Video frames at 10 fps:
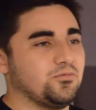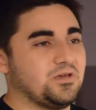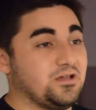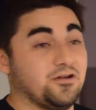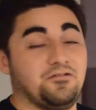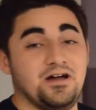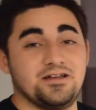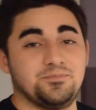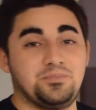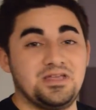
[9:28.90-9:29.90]

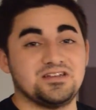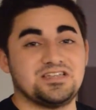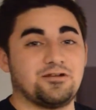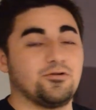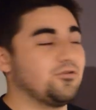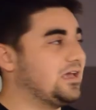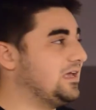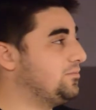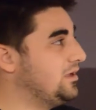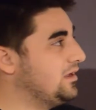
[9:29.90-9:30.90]
Carolina beat us at our own
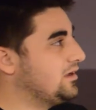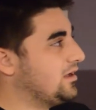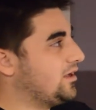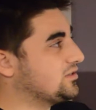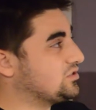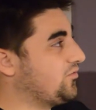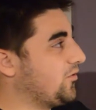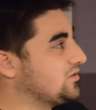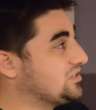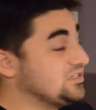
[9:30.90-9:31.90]
game. So
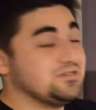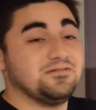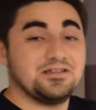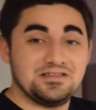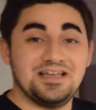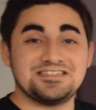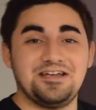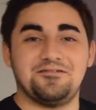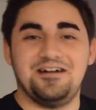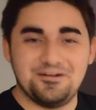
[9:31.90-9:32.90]
far this season, yes,
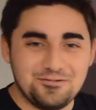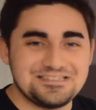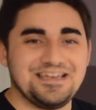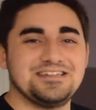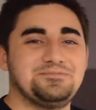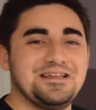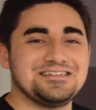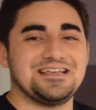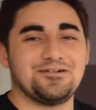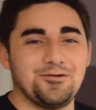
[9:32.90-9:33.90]
Carolina once again has beat
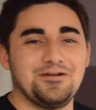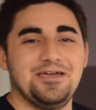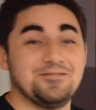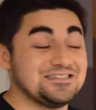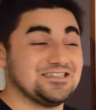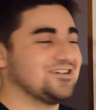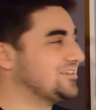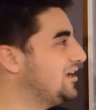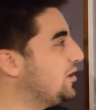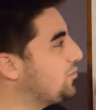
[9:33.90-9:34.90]
us at our own game, and it sucks.
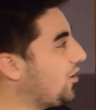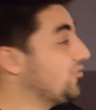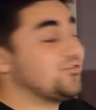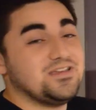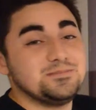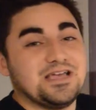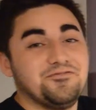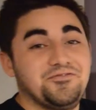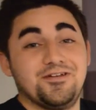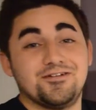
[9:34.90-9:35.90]
But other teams
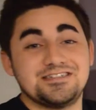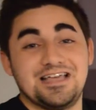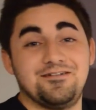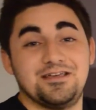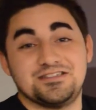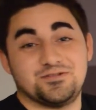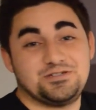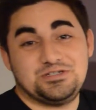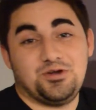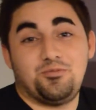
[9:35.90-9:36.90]
haven't figured us out yet, so
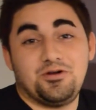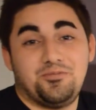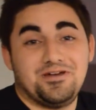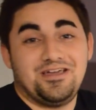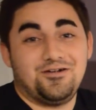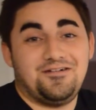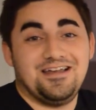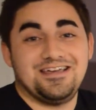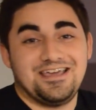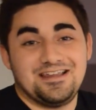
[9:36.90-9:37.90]
let's just hope we don't play
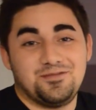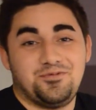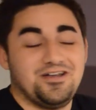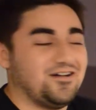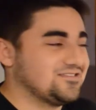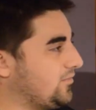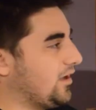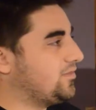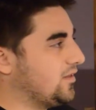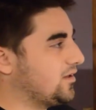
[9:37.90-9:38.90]
Carolina again in the playoffs.
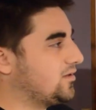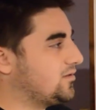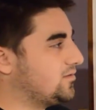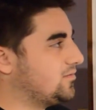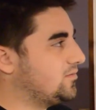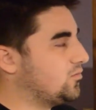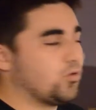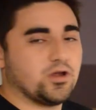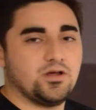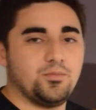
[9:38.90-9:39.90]
I think
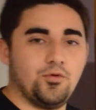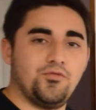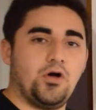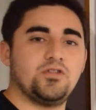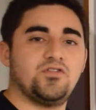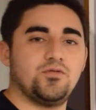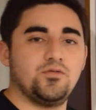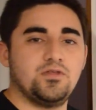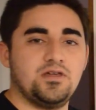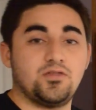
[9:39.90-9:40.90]
we're going to move on
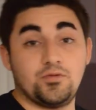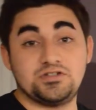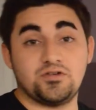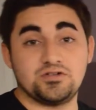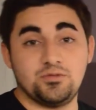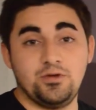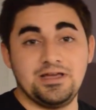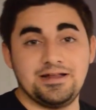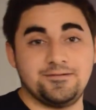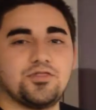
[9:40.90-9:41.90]
to the 3 stars of the
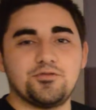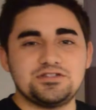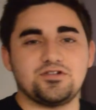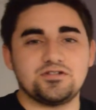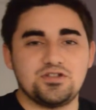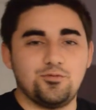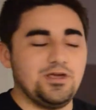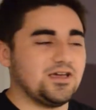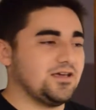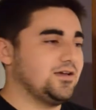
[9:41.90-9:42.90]
week now. 3 stars of the
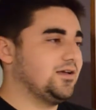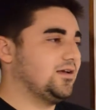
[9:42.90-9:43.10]
week,